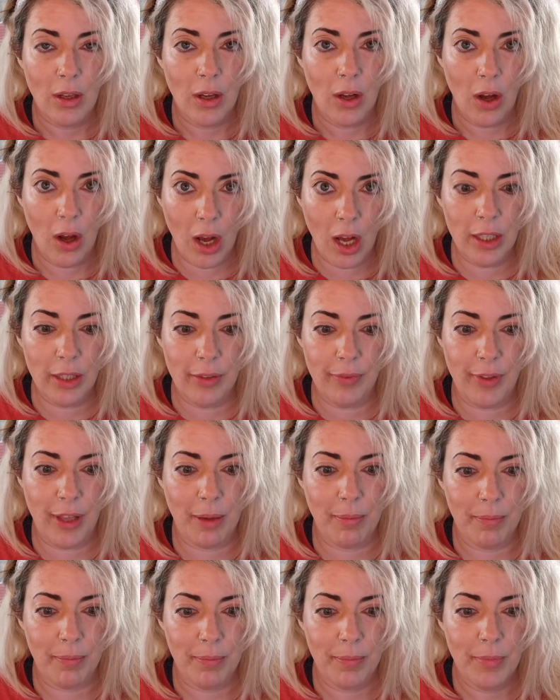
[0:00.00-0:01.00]
All of them.
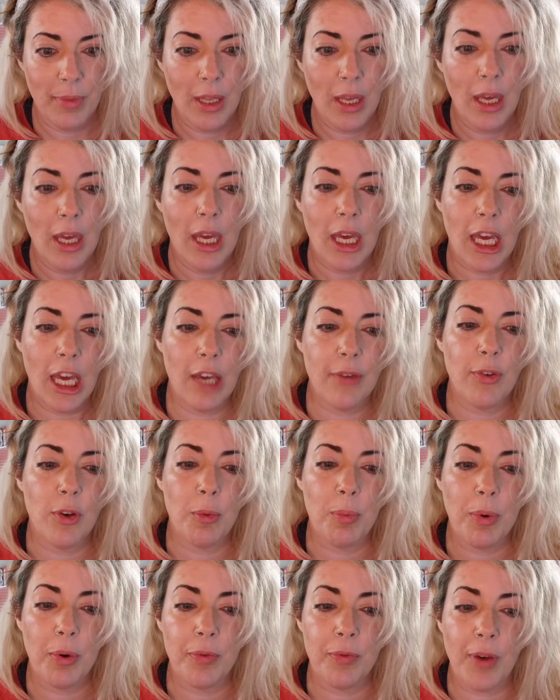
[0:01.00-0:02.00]
If your
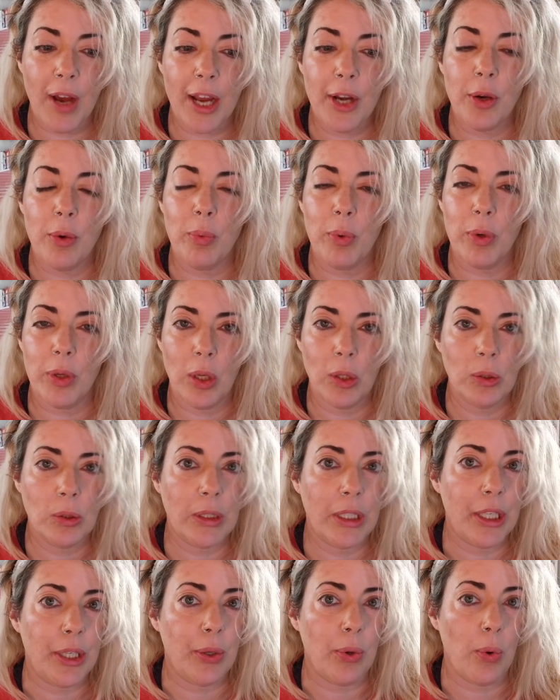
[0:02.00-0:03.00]
provider will
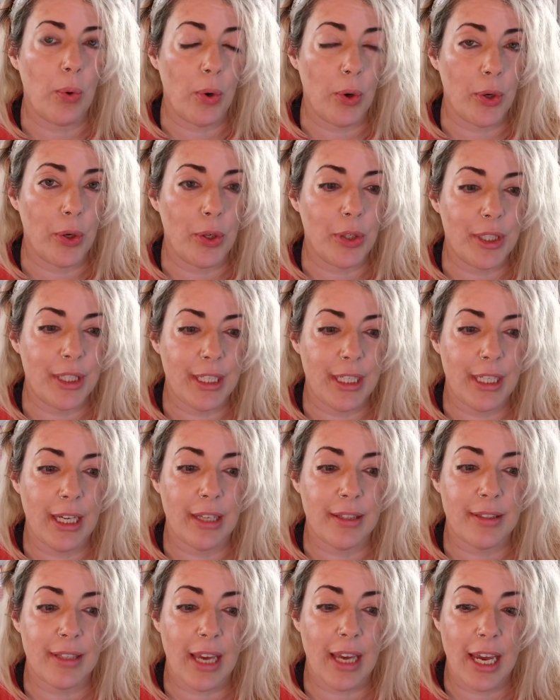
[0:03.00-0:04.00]
only order
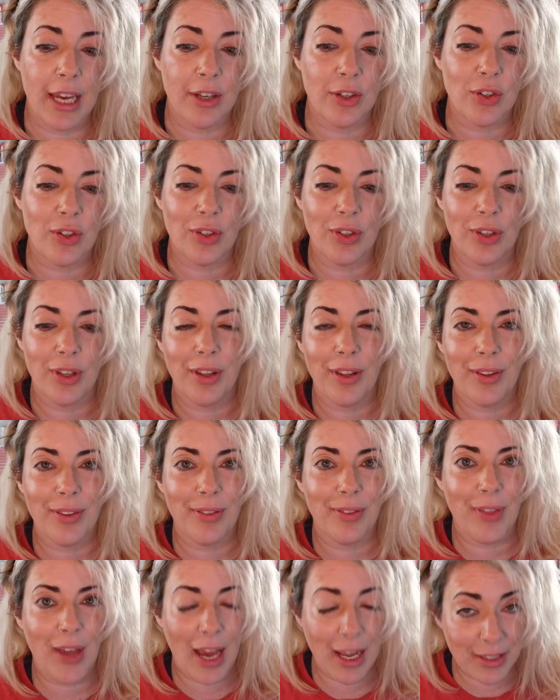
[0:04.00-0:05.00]
TSH,
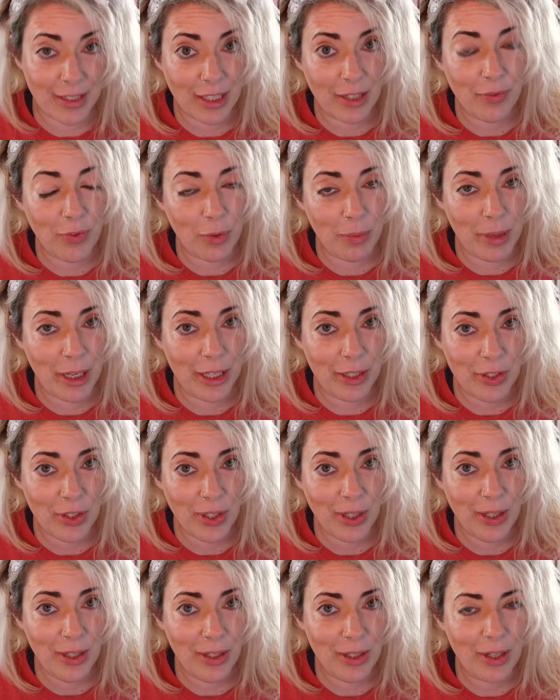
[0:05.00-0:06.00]
that's
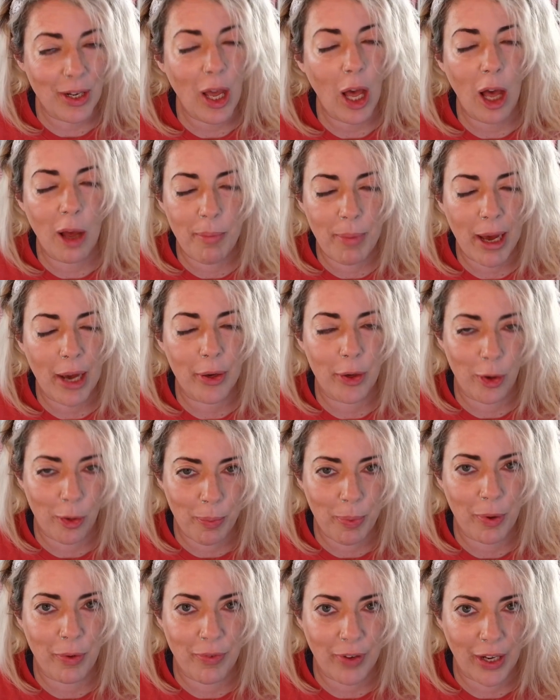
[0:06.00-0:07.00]
information about your
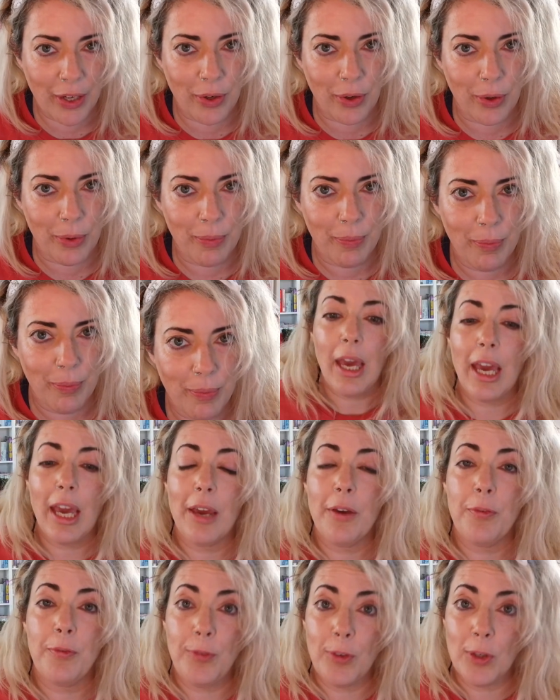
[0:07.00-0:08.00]
provider. A
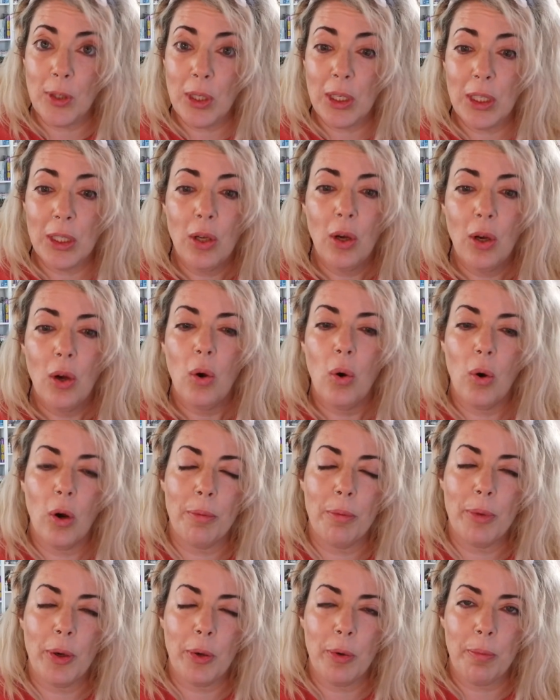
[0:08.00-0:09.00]
full
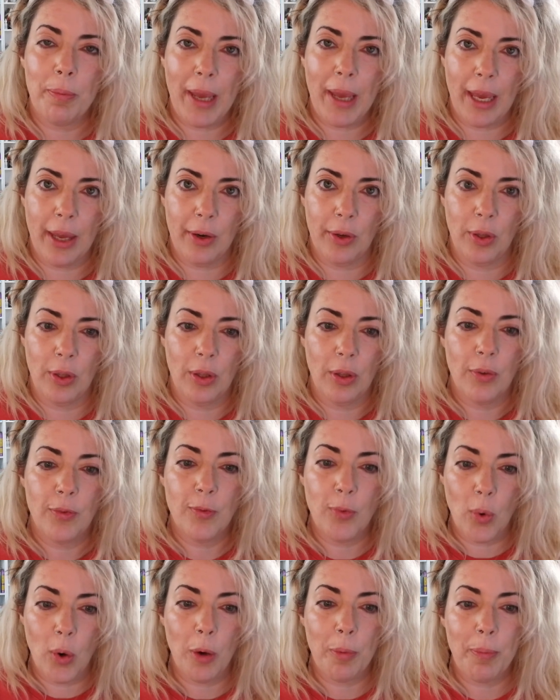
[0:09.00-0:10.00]
hormone panel
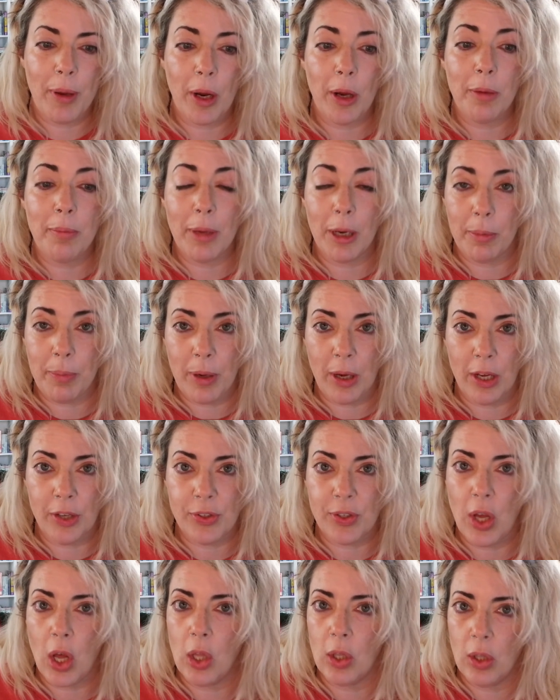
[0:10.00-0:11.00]
for perimenopause
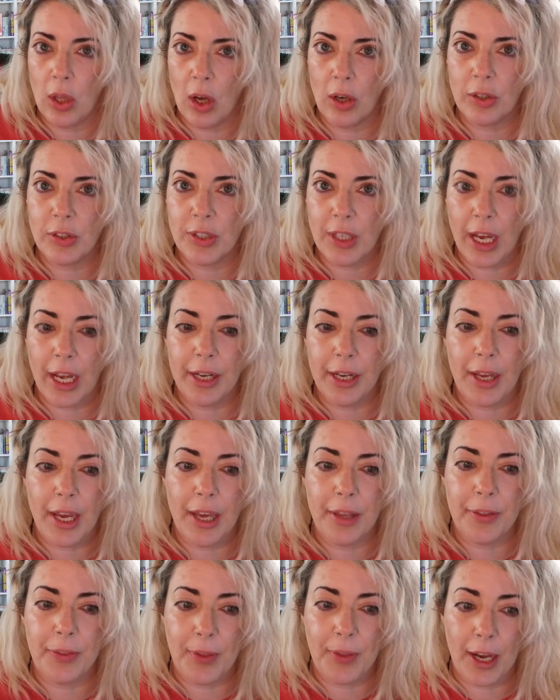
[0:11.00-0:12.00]
alongside a
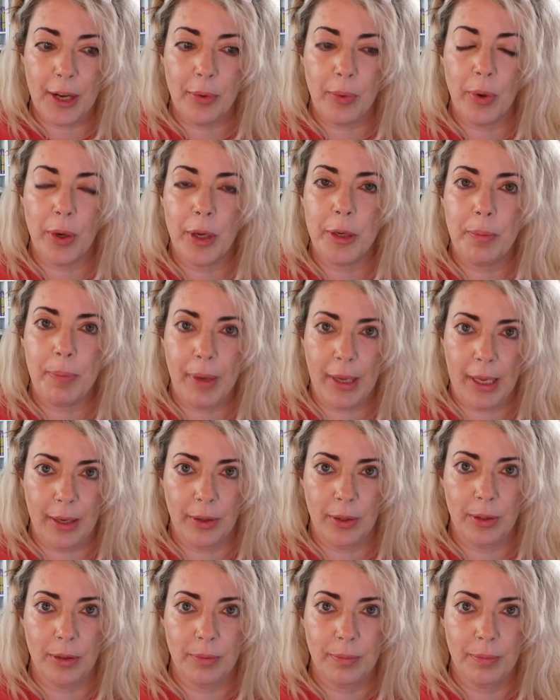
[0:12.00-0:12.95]
thyroid panel.